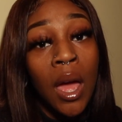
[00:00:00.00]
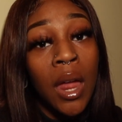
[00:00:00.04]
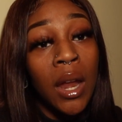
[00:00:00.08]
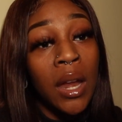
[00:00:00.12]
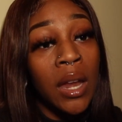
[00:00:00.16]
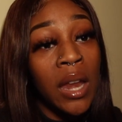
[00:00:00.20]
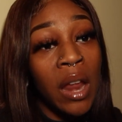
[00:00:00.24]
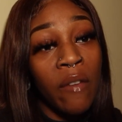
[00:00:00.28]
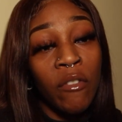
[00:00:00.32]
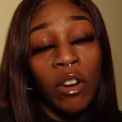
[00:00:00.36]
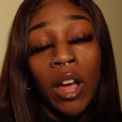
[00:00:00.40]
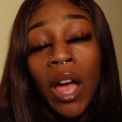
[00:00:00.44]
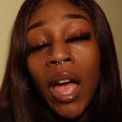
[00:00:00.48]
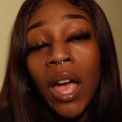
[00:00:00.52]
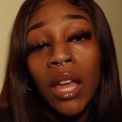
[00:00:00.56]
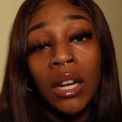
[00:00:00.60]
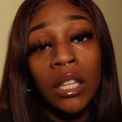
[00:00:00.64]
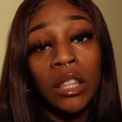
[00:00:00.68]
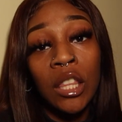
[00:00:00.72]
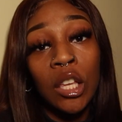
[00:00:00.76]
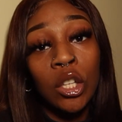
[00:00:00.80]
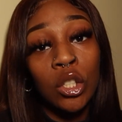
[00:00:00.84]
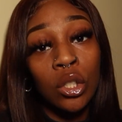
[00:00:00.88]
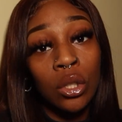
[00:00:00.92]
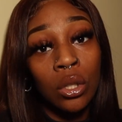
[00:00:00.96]
Never got
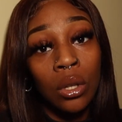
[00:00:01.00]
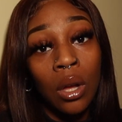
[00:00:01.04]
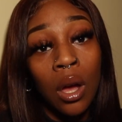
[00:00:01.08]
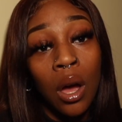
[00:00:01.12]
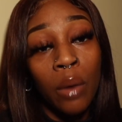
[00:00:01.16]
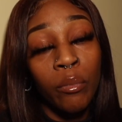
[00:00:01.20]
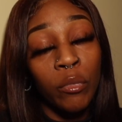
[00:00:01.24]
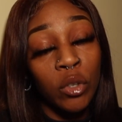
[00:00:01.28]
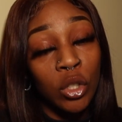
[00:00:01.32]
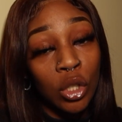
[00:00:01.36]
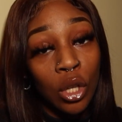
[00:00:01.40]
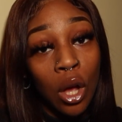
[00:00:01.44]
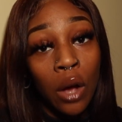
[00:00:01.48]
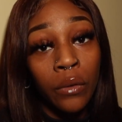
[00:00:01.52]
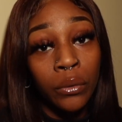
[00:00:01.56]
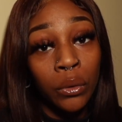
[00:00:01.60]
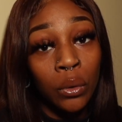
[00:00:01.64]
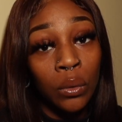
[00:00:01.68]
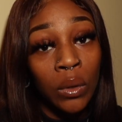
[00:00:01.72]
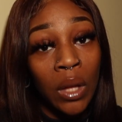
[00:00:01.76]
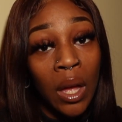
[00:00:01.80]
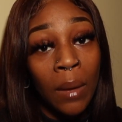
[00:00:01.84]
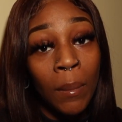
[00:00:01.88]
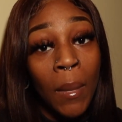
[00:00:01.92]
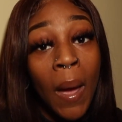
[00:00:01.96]
anything resolved
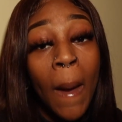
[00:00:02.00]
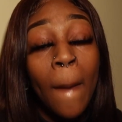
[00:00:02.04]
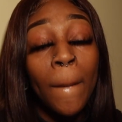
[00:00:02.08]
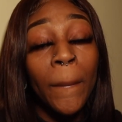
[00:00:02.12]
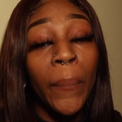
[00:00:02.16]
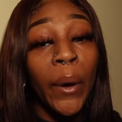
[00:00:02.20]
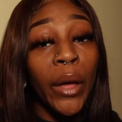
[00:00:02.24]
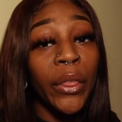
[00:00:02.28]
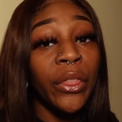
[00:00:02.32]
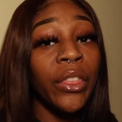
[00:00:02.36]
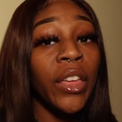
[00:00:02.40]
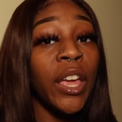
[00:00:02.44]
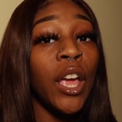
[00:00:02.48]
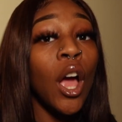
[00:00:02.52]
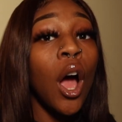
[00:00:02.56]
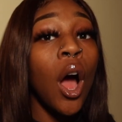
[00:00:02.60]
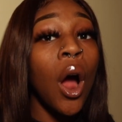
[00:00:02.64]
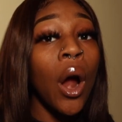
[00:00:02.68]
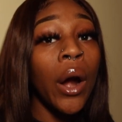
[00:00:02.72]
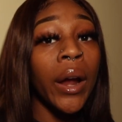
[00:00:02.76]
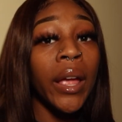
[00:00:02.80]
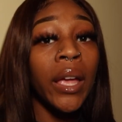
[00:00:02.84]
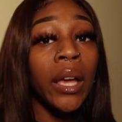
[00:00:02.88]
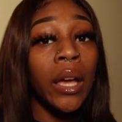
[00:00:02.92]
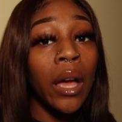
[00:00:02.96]
through them, but they
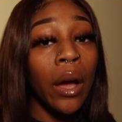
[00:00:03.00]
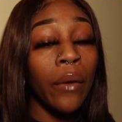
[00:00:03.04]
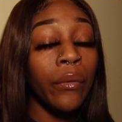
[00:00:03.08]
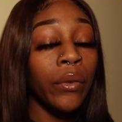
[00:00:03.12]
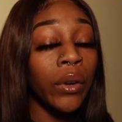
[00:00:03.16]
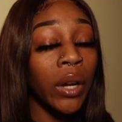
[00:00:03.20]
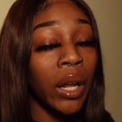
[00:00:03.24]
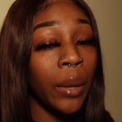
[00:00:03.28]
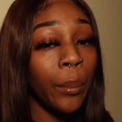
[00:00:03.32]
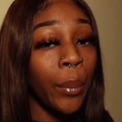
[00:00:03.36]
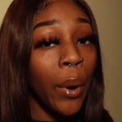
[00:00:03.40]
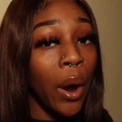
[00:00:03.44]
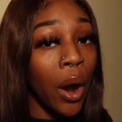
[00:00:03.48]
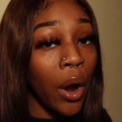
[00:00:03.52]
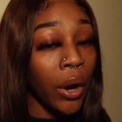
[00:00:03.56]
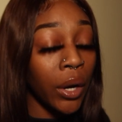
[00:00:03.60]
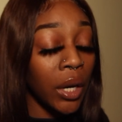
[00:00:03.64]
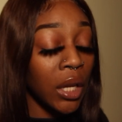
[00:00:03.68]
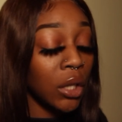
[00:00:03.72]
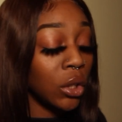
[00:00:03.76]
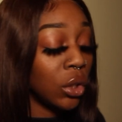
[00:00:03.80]
are a governing party.